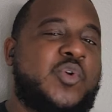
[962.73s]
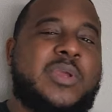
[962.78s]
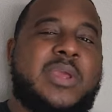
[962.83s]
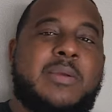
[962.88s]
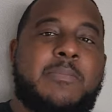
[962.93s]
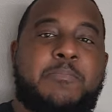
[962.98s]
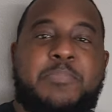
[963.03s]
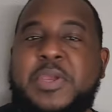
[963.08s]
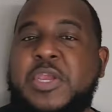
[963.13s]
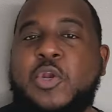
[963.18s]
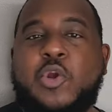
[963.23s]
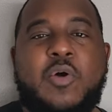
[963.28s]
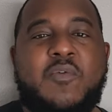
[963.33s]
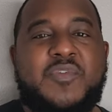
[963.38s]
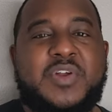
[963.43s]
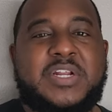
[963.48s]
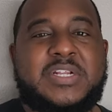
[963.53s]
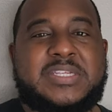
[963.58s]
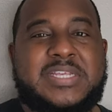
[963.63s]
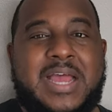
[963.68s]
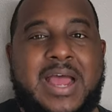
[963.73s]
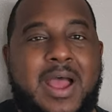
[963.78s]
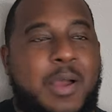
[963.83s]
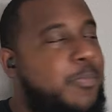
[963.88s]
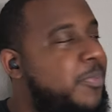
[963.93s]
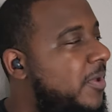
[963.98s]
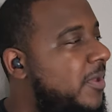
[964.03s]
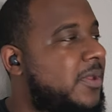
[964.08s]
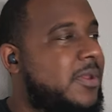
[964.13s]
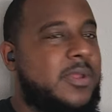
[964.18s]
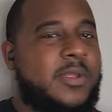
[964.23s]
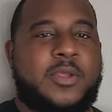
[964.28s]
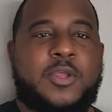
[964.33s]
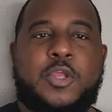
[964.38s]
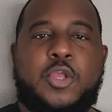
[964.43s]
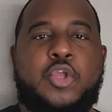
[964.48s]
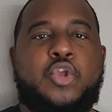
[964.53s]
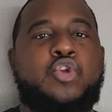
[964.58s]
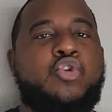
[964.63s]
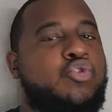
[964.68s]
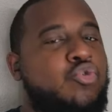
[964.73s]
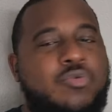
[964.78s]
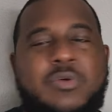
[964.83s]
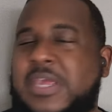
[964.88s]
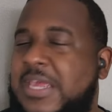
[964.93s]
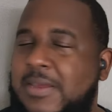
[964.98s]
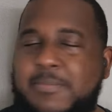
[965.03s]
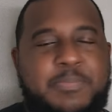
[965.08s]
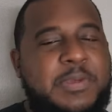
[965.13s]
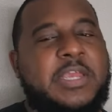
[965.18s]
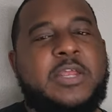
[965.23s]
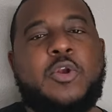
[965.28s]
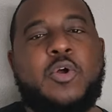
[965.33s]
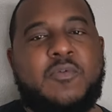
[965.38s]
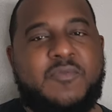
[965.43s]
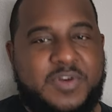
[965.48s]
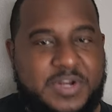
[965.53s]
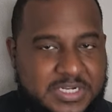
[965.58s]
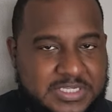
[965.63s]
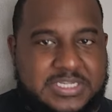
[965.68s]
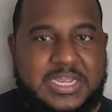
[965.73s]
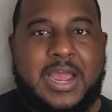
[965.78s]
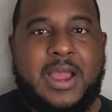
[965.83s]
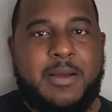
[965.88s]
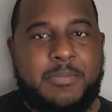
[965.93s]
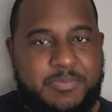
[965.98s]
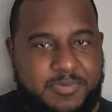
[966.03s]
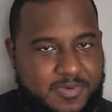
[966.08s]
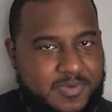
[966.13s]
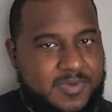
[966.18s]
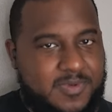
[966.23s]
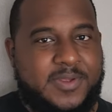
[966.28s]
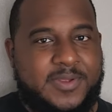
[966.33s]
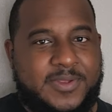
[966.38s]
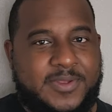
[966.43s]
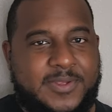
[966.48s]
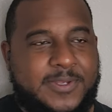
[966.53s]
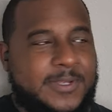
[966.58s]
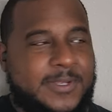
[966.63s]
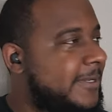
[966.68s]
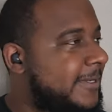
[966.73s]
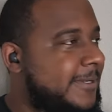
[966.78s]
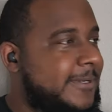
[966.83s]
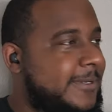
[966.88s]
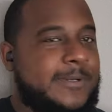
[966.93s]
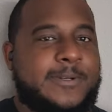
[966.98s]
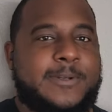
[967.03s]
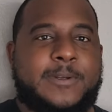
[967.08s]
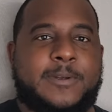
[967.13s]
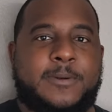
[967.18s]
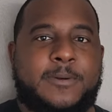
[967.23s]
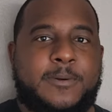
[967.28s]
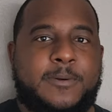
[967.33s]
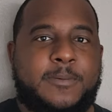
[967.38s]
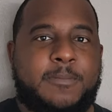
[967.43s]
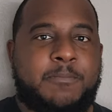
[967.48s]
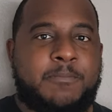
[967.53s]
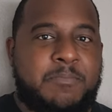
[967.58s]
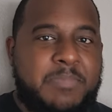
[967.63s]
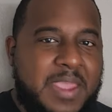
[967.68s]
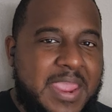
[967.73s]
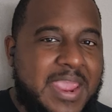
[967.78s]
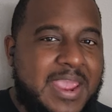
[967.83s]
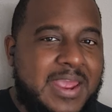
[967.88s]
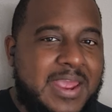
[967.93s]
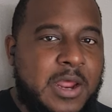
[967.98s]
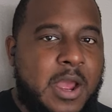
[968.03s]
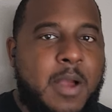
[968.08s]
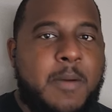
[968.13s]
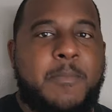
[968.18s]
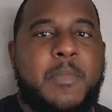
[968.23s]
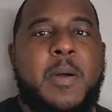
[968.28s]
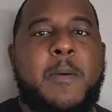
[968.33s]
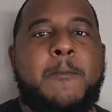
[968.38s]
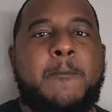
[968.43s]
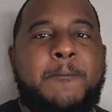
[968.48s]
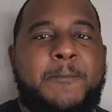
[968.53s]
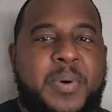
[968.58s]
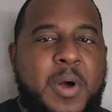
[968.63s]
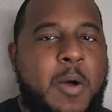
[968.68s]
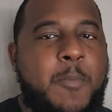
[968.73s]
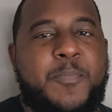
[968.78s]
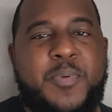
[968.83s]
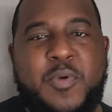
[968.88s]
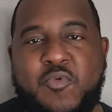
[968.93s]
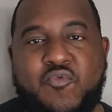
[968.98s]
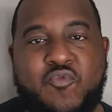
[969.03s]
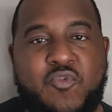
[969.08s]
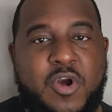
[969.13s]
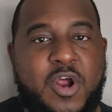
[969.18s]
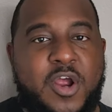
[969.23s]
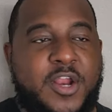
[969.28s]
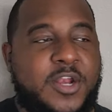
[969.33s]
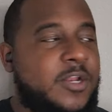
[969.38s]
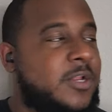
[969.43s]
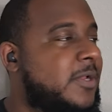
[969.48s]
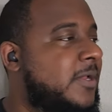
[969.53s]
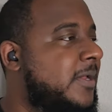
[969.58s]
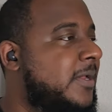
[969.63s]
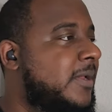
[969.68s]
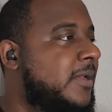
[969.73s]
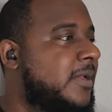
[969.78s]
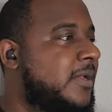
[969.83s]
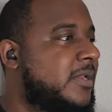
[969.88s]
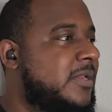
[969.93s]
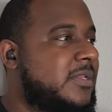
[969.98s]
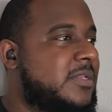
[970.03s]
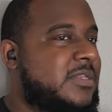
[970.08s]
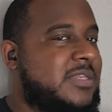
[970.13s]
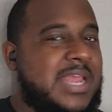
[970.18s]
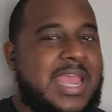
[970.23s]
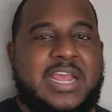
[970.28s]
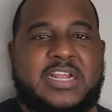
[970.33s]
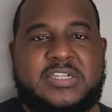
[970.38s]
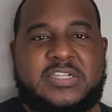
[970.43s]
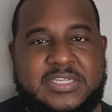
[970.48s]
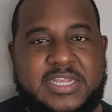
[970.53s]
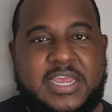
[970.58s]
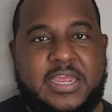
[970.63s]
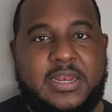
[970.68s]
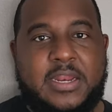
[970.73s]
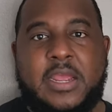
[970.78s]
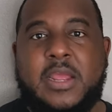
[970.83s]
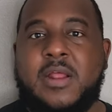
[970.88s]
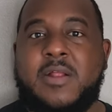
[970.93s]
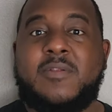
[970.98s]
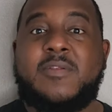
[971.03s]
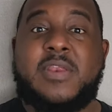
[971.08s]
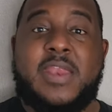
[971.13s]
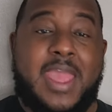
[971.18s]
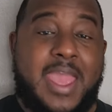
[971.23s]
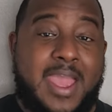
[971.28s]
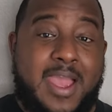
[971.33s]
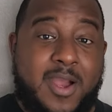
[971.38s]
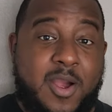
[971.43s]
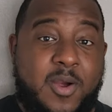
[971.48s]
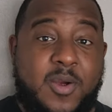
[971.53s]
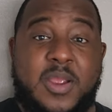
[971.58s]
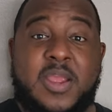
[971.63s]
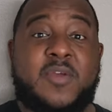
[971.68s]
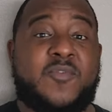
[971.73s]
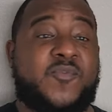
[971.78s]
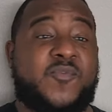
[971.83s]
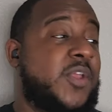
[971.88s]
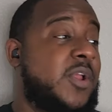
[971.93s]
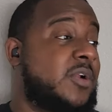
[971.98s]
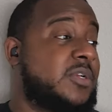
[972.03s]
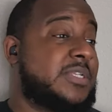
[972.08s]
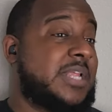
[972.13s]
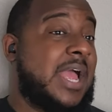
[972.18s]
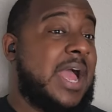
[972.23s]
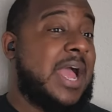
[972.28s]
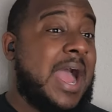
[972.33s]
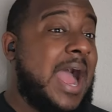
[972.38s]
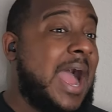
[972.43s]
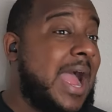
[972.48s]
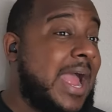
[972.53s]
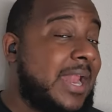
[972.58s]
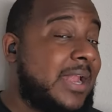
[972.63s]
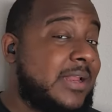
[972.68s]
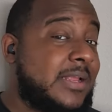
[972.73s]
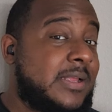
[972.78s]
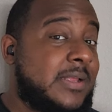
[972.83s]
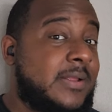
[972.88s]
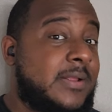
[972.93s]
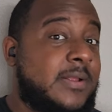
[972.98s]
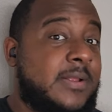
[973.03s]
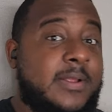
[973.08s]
you get beat over the top, you get beat over the top. Man up, bump and run, that's it. Now, if there's a hot,